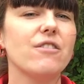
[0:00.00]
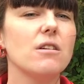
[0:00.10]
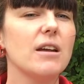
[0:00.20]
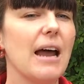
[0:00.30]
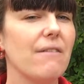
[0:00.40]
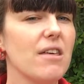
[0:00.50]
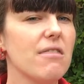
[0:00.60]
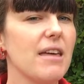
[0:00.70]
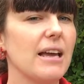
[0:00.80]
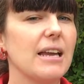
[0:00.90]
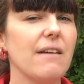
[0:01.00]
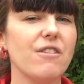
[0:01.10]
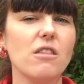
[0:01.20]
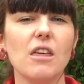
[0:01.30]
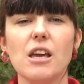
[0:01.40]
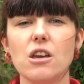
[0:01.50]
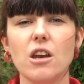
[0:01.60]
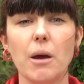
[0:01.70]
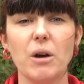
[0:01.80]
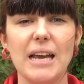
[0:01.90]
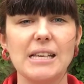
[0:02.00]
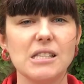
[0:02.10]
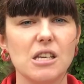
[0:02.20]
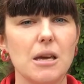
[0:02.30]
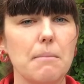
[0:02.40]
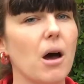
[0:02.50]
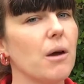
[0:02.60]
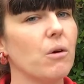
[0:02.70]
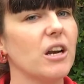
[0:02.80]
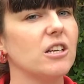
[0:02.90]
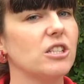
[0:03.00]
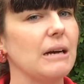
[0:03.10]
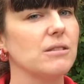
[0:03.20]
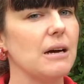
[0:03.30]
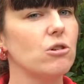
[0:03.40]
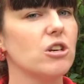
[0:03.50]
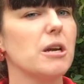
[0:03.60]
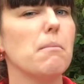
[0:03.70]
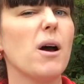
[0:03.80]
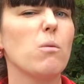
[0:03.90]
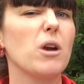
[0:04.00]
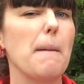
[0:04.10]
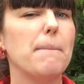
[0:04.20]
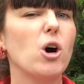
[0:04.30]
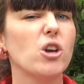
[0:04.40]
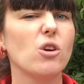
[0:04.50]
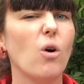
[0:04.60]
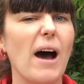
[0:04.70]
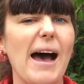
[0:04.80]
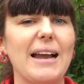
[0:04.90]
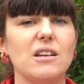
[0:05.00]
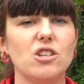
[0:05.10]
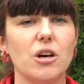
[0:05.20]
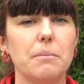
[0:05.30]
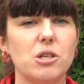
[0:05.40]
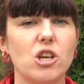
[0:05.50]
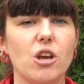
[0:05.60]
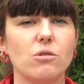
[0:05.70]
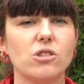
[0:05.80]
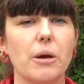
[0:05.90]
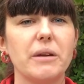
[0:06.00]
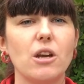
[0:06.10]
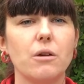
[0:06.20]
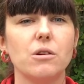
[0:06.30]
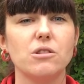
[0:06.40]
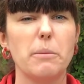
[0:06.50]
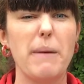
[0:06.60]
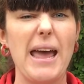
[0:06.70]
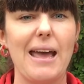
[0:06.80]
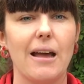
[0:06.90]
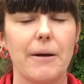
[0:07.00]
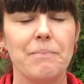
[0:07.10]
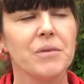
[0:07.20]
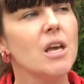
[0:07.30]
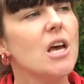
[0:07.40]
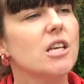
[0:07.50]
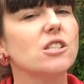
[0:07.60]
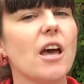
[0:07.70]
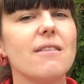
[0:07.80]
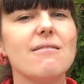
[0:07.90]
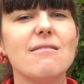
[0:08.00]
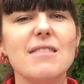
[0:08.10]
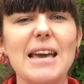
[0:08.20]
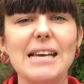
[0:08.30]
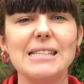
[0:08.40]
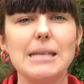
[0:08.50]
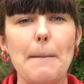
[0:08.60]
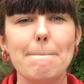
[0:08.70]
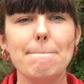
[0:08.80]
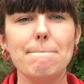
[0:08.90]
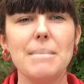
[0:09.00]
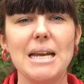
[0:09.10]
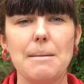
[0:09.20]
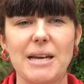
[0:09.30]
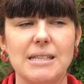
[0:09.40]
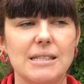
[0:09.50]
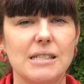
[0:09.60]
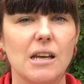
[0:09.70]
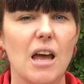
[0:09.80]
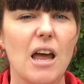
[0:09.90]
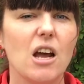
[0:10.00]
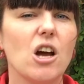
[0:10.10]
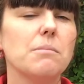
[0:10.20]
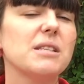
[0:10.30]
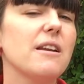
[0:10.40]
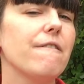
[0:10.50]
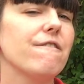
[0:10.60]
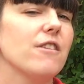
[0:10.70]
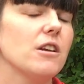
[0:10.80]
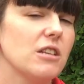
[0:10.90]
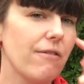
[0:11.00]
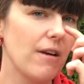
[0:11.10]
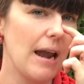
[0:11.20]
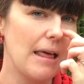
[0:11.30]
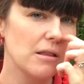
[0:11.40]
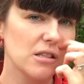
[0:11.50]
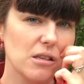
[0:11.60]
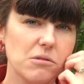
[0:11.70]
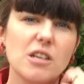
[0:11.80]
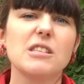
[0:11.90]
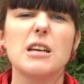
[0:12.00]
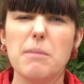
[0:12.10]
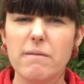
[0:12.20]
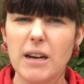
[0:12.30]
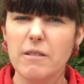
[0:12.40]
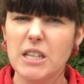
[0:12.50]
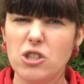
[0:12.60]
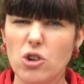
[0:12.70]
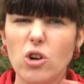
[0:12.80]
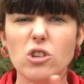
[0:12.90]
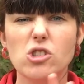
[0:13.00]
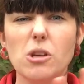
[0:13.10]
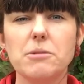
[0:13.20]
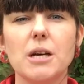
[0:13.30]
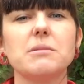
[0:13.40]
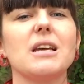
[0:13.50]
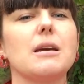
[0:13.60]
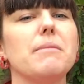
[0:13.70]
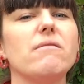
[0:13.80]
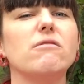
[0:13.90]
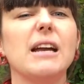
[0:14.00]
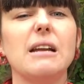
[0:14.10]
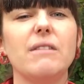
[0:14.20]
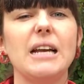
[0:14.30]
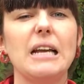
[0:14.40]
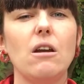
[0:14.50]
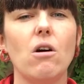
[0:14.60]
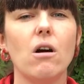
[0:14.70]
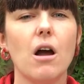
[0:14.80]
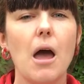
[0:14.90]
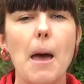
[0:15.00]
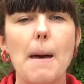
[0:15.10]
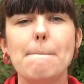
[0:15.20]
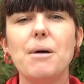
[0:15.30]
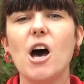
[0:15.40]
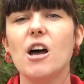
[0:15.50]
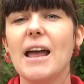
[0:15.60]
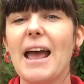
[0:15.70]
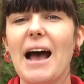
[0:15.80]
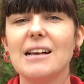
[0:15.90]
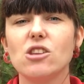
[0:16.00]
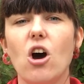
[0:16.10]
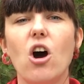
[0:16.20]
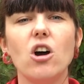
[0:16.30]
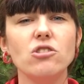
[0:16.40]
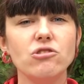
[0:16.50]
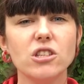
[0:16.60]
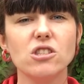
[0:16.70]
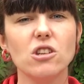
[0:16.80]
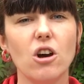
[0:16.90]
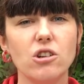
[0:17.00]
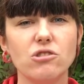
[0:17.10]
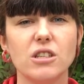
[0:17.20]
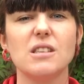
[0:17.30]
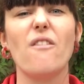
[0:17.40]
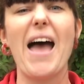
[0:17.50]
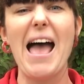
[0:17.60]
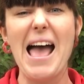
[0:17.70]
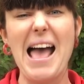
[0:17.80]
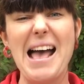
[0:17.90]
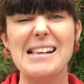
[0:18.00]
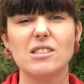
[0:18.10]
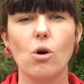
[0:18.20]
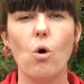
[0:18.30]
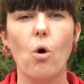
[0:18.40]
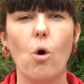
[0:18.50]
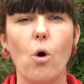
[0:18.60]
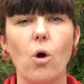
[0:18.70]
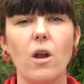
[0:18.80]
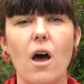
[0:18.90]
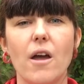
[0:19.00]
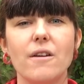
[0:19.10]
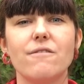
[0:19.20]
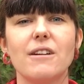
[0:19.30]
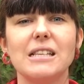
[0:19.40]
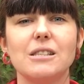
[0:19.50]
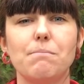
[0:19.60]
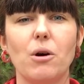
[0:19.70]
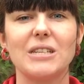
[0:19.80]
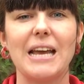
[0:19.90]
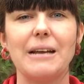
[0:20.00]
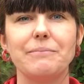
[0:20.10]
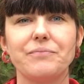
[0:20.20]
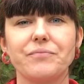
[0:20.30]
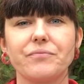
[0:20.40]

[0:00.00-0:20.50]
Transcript: if you can have a think. And if you think you know what it is, you might wanna shout out or you might wanna put your hand up too so we know who to pick. So this minibeast comes in a few different lengths. Sometimes it can be really, really short or sometimes it can be really, really long. But it has hundreds and hundreds of hairs all over its body.